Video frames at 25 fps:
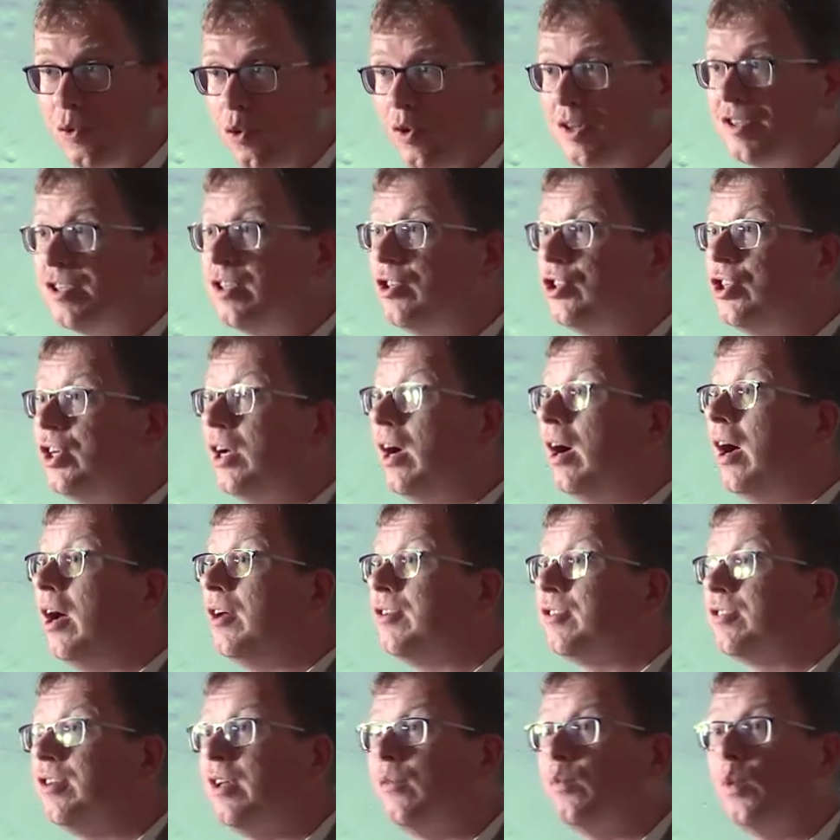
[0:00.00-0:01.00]
for us and she
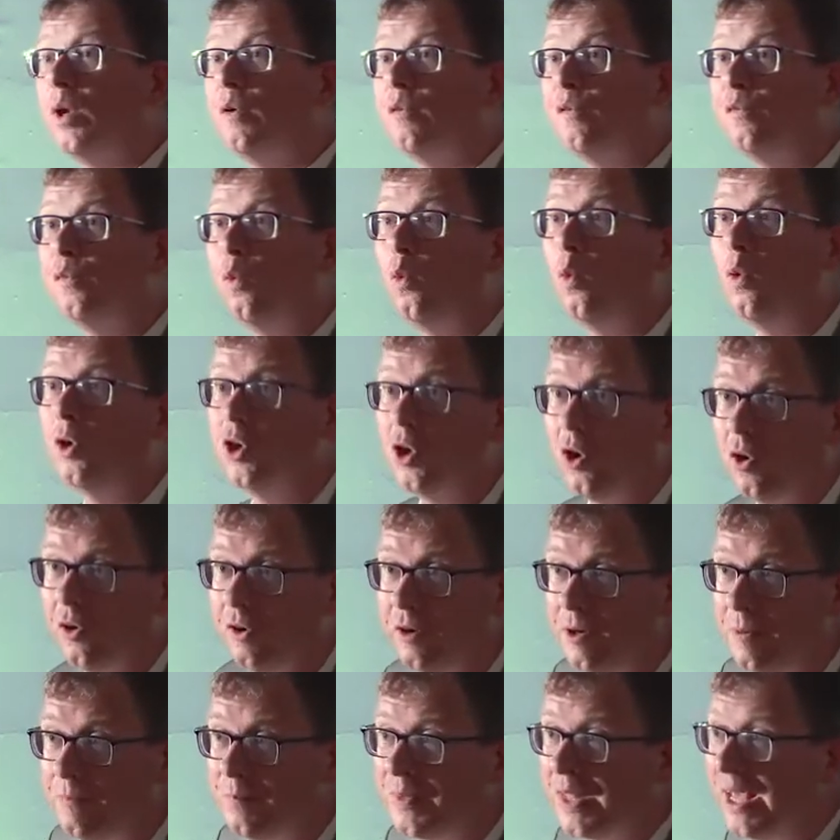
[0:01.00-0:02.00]
asks if we forward
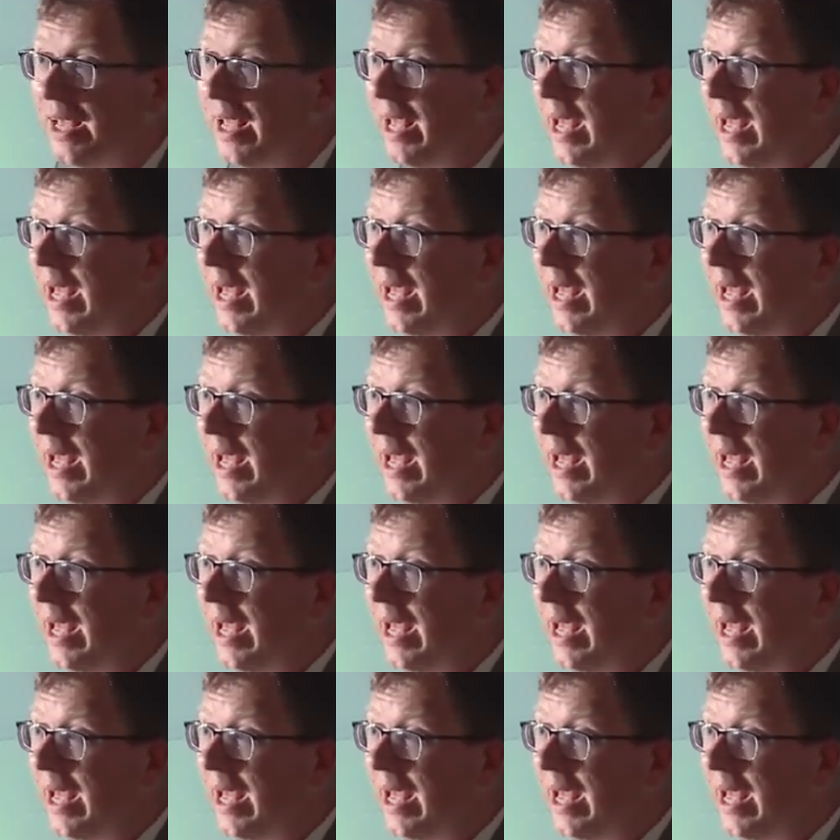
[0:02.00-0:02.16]
on